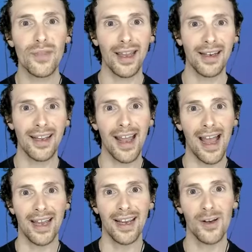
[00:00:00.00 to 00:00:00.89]
And
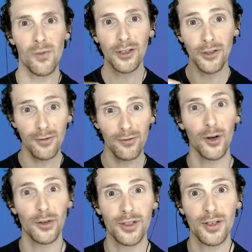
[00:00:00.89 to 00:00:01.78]
I went on the
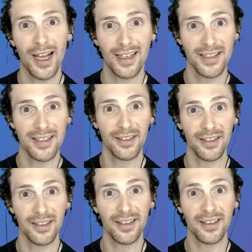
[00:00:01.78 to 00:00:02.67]
phone to
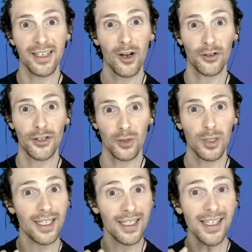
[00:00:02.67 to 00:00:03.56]
cancel the contract with
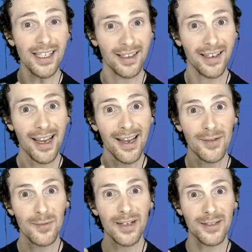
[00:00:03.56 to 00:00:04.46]
the EE,
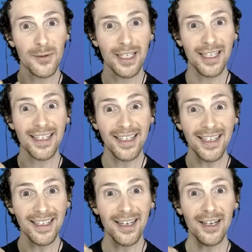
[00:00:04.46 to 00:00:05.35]
because with the
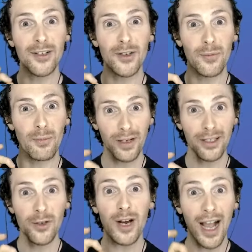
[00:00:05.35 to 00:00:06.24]
EE,
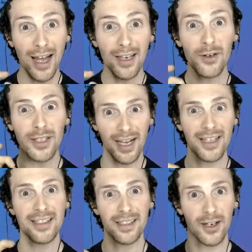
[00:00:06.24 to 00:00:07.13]
you cannot
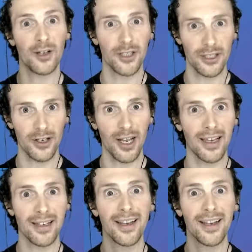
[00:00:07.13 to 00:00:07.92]
cancel the contract online.